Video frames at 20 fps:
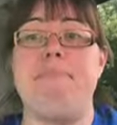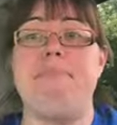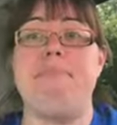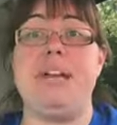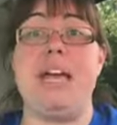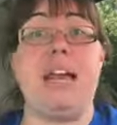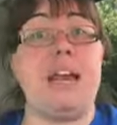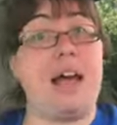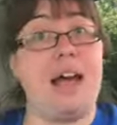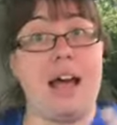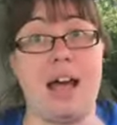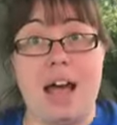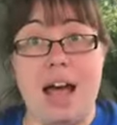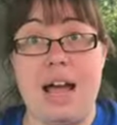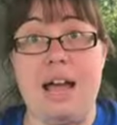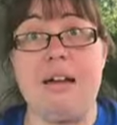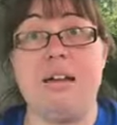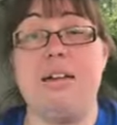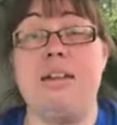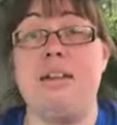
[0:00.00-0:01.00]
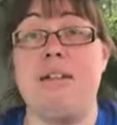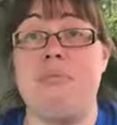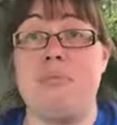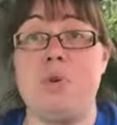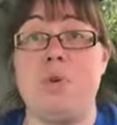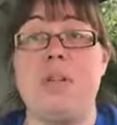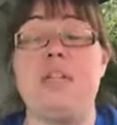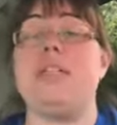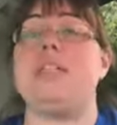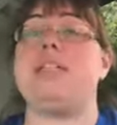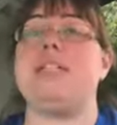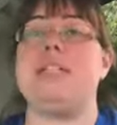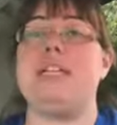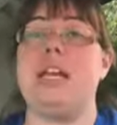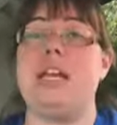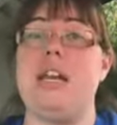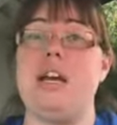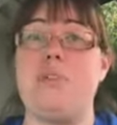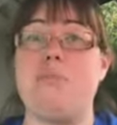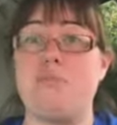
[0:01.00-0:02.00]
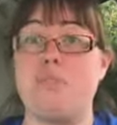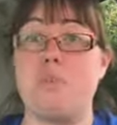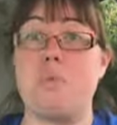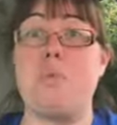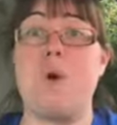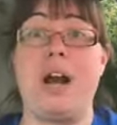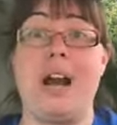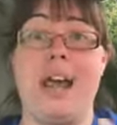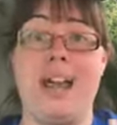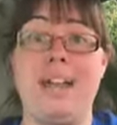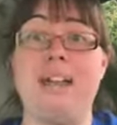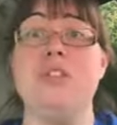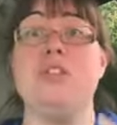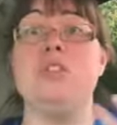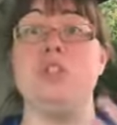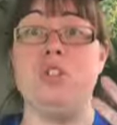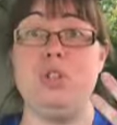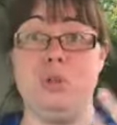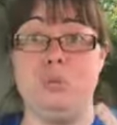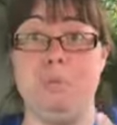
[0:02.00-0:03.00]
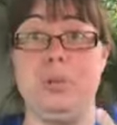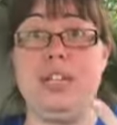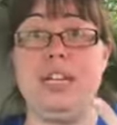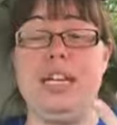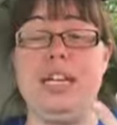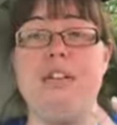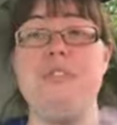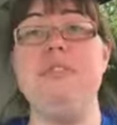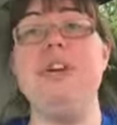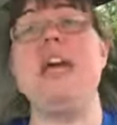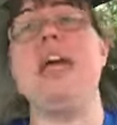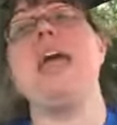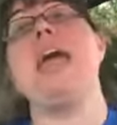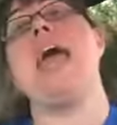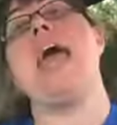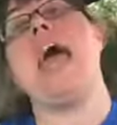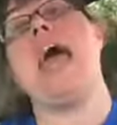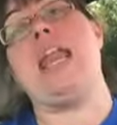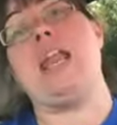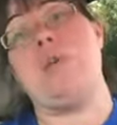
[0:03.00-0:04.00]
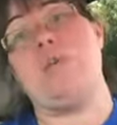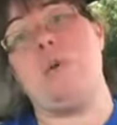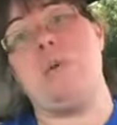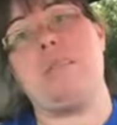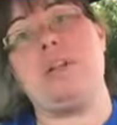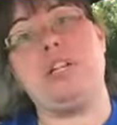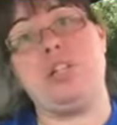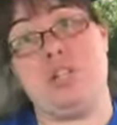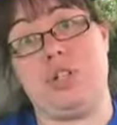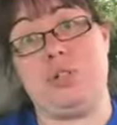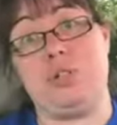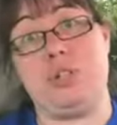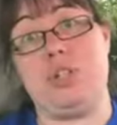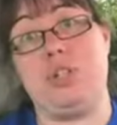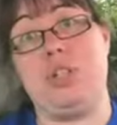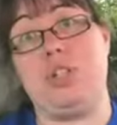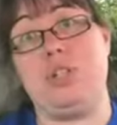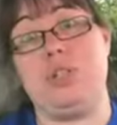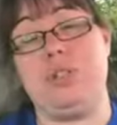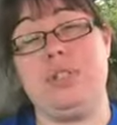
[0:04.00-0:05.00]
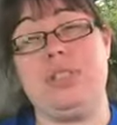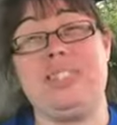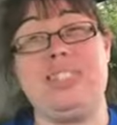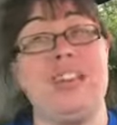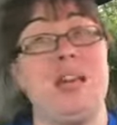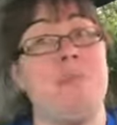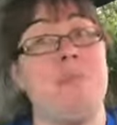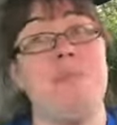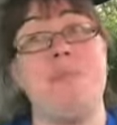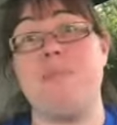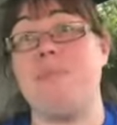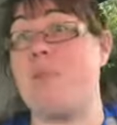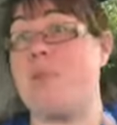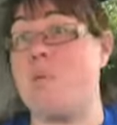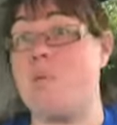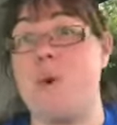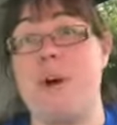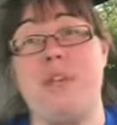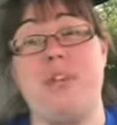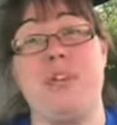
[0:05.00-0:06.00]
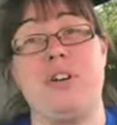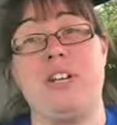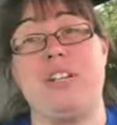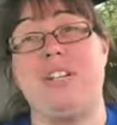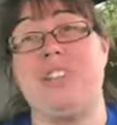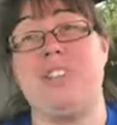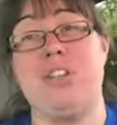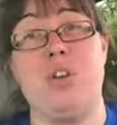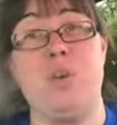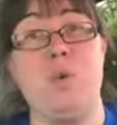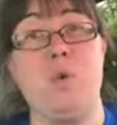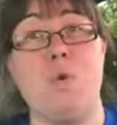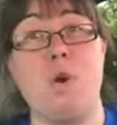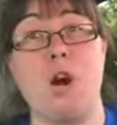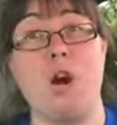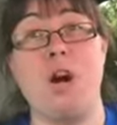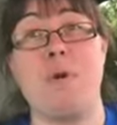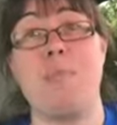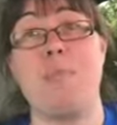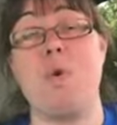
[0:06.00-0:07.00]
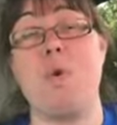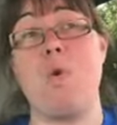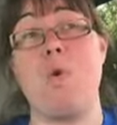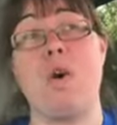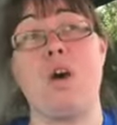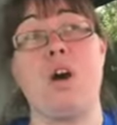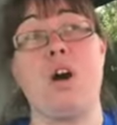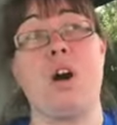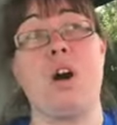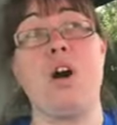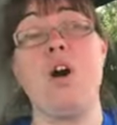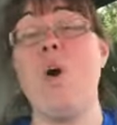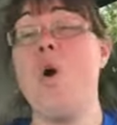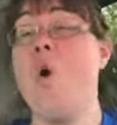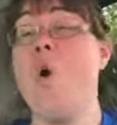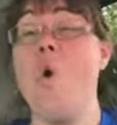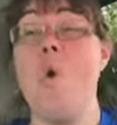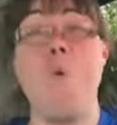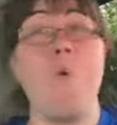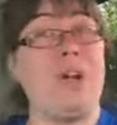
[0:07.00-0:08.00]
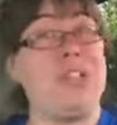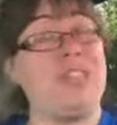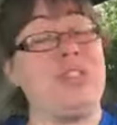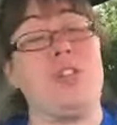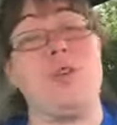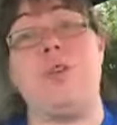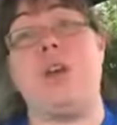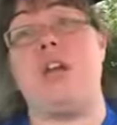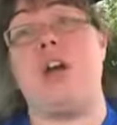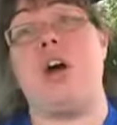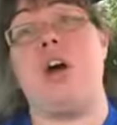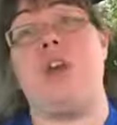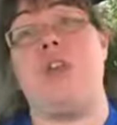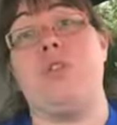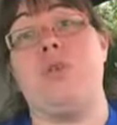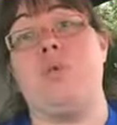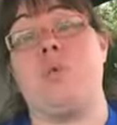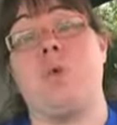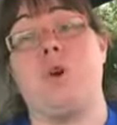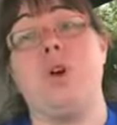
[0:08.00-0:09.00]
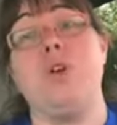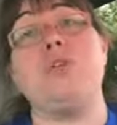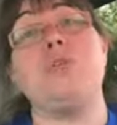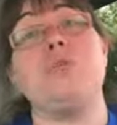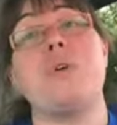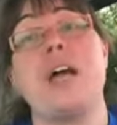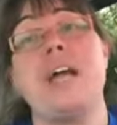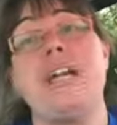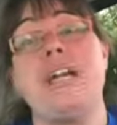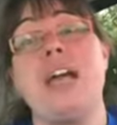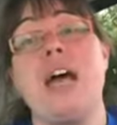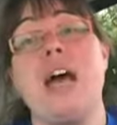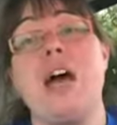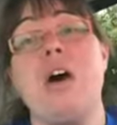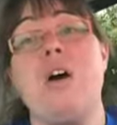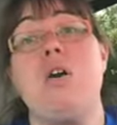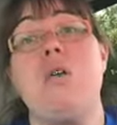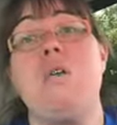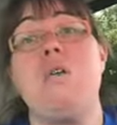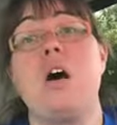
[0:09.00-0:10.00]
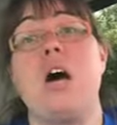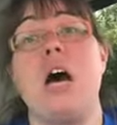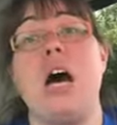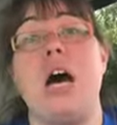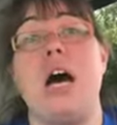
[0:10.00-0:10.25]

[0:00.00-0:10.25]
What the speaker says: and I am going to stand up for what I do believe, and I want my children to do the same, whether it's the norm or what's going on in the world right now.